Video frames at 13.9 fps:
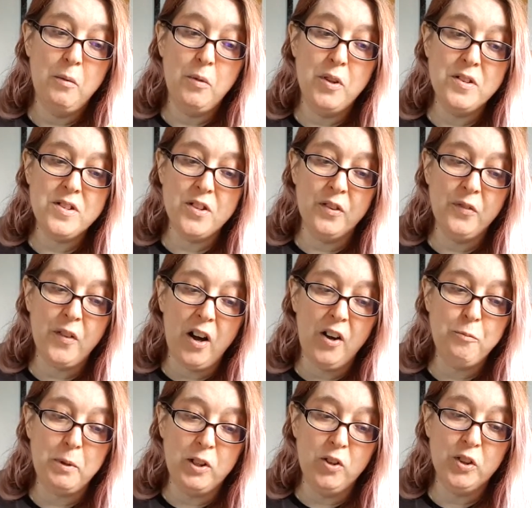The stuff that I've
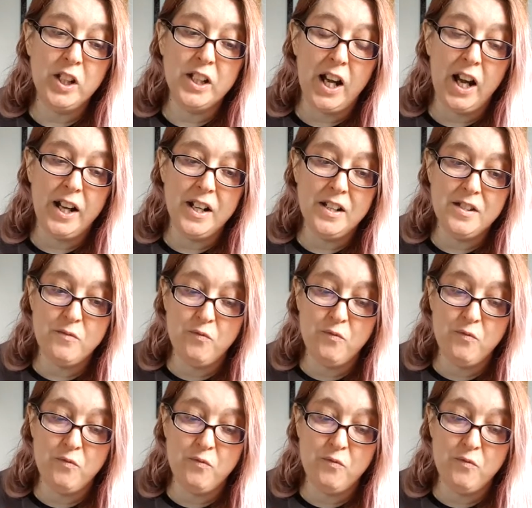been looking at, it